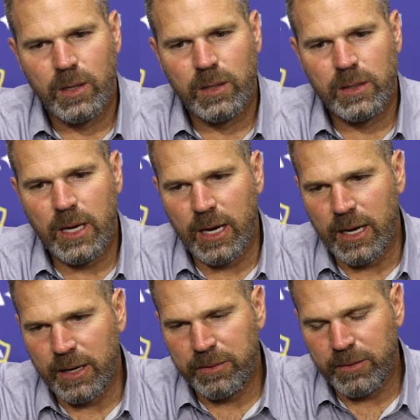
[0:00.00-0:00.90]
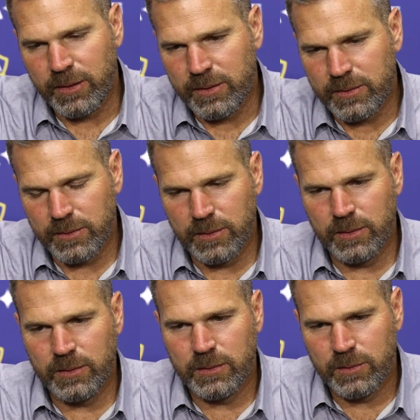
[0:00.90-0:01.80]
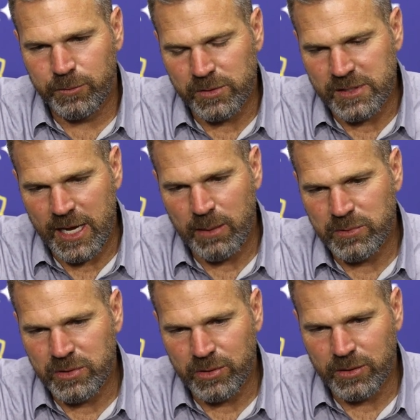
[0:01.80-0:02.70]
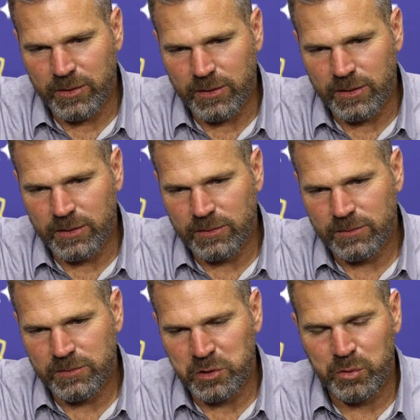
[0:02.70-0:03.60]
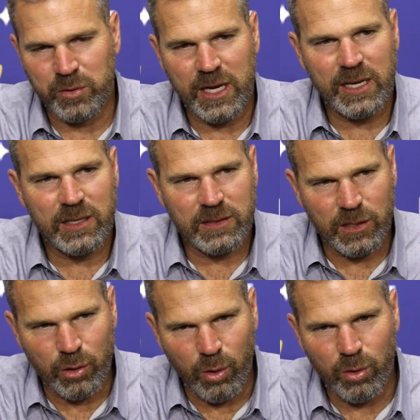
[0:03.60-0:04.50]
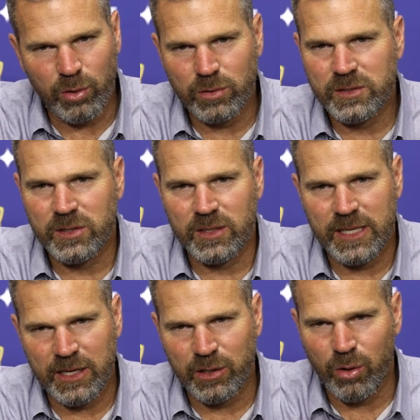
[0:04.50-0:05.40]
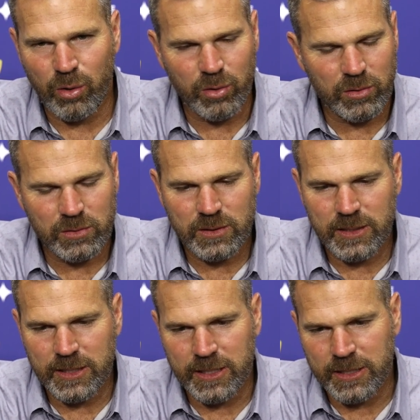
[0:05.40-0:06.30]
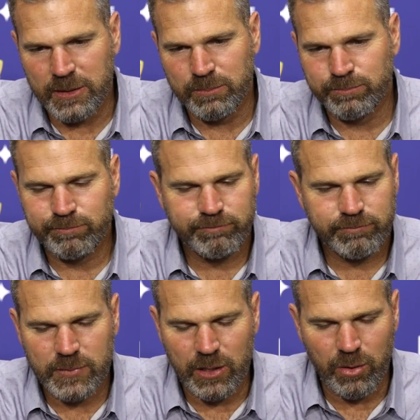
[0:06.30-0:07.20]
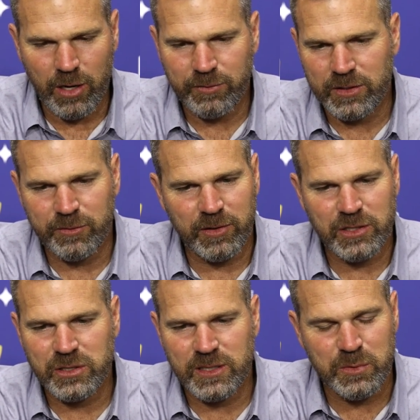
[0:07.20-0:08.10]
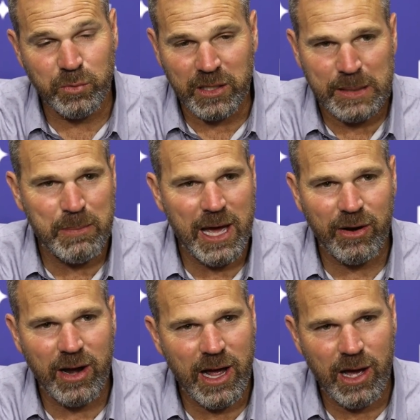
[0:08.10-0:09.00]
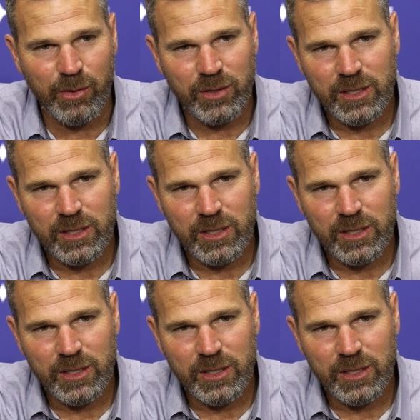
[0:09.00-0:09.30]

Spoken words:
Yeah, I think for Sam to create a goal, to get a goal, off the deflection, didn't really matter how.